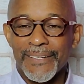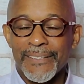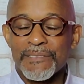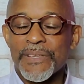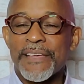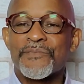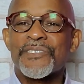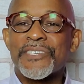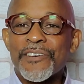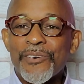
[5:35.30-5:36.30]
Sometimes
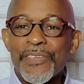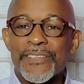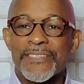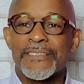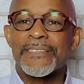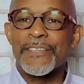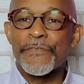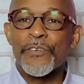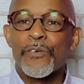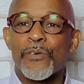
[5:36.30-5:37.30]
resilience is
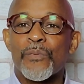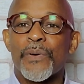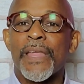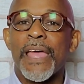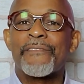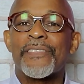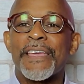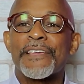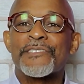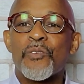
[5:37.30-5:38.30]
difficult when
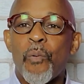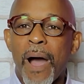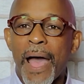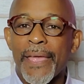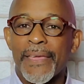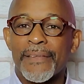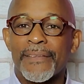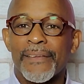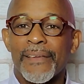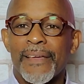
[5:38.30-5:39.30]
everything is quiet
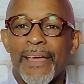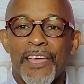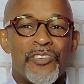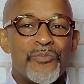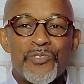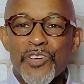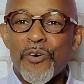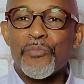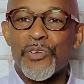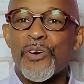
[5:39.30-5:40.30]
and you
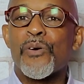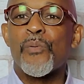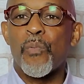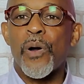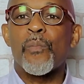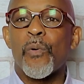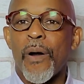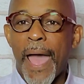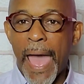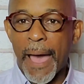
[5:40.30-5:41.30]
don't know what
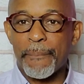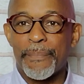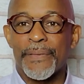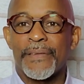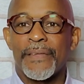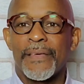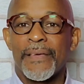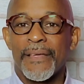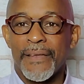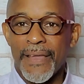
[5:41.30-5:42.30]
will happen
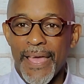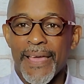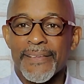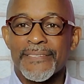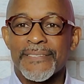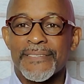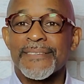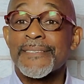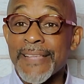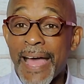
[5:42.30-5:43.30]
next.
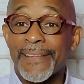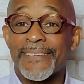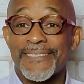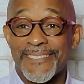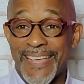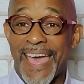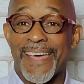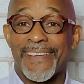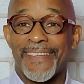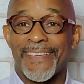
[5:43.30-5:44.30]
Silent
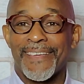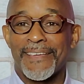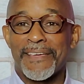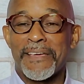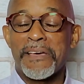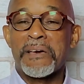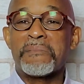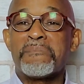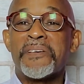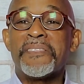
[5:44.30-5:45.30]
Saturday.
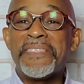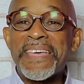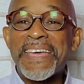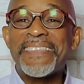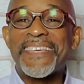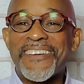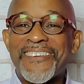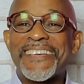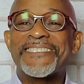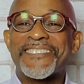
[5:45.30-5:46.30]
But then there
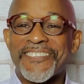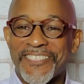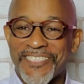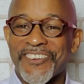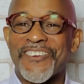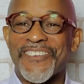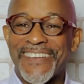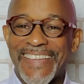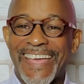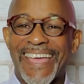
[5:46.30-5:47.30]
is the
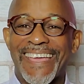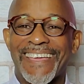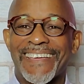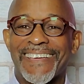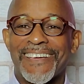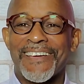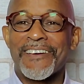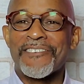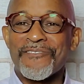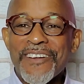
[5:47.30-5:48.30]
third day,
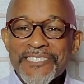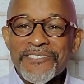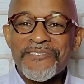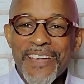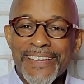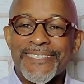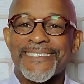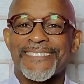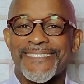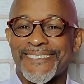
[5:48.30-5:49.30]

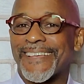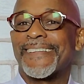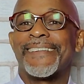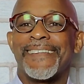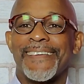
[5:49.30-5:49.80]
Resurrection Sunday.